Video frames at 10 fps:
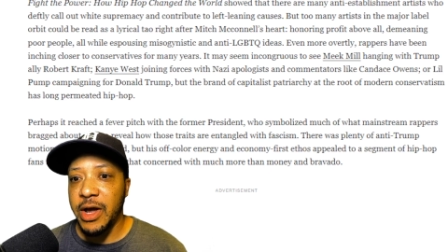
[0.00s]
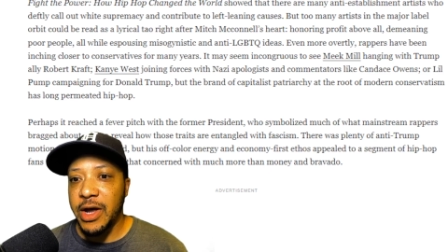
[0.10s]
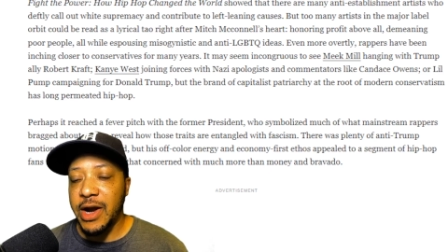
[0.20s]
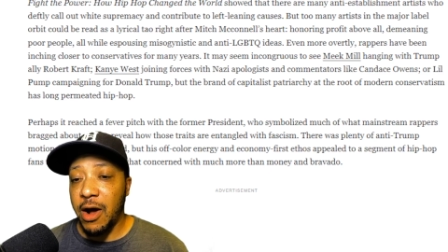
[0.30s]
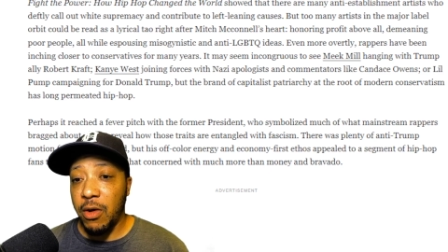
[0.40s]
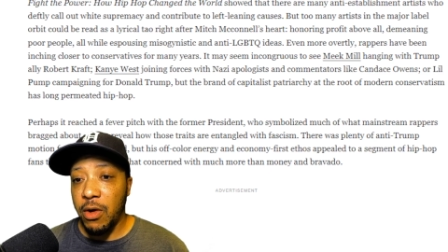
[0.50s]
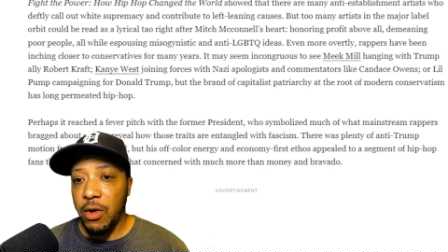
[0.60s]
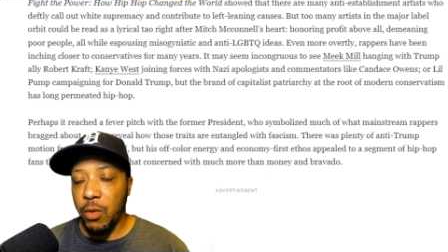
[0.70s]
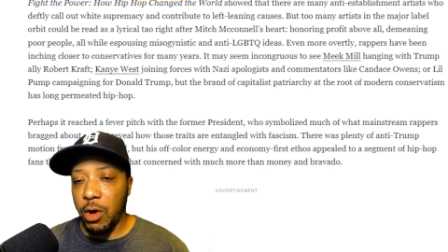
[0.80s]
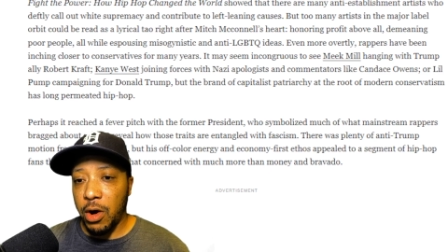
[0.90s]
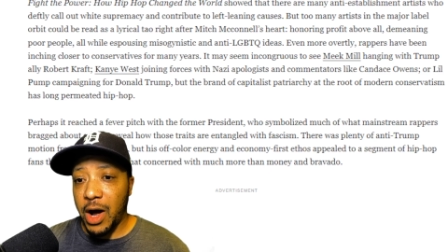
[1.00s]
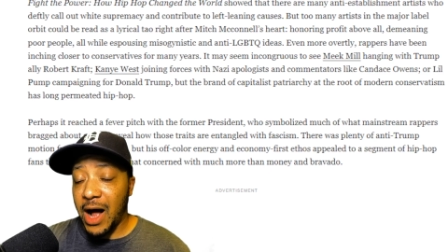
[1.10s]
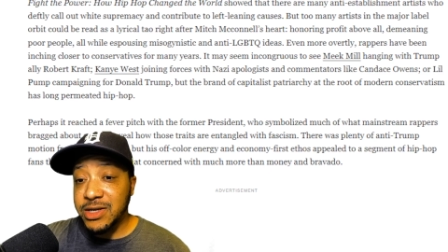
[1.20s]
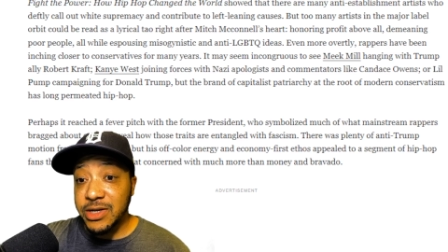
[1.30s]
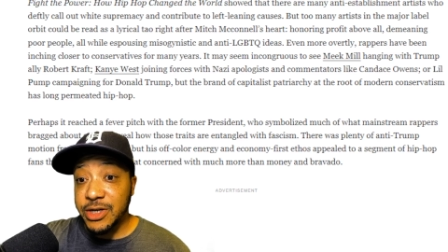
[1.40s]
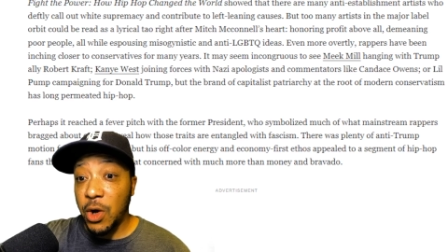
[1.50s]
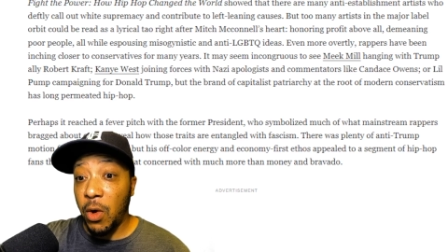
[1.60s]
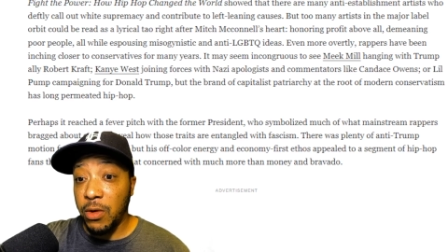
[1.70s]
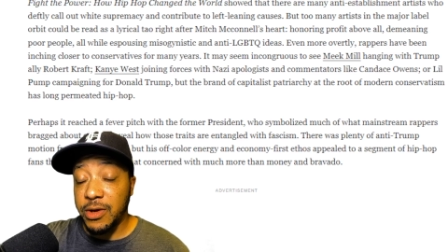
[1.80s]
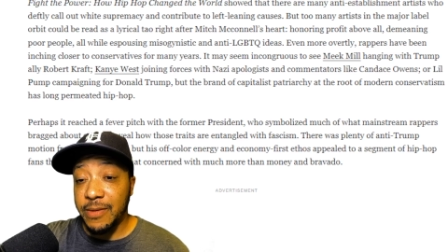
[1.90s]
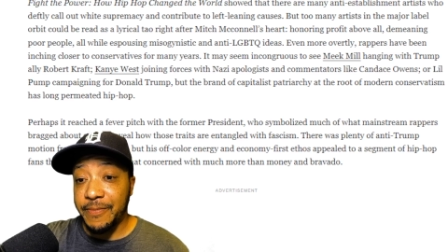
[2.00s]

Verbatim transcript: Now, we're constantly told